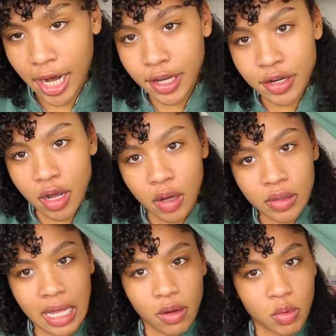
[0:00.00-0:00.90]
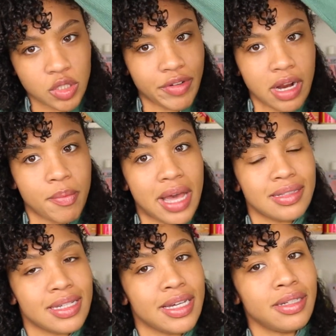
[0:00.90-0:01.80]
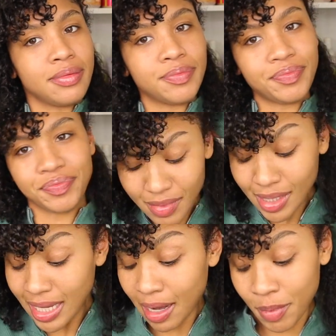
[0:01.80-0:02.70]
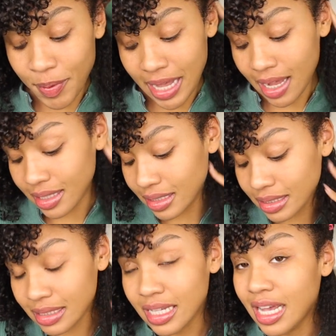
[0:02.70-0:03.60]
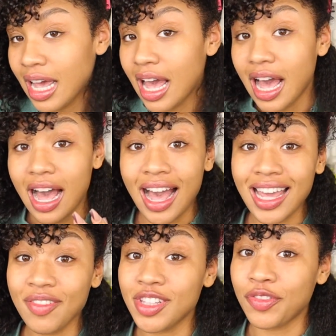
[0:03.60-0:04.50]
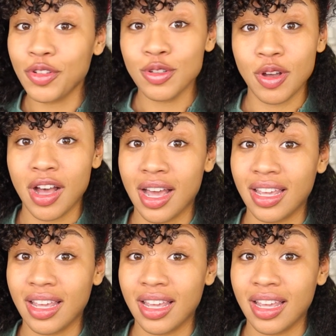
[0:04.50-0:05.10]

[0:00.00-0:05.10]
you know, like what's recommended. And I'm gonna be honest, I even diffuse on high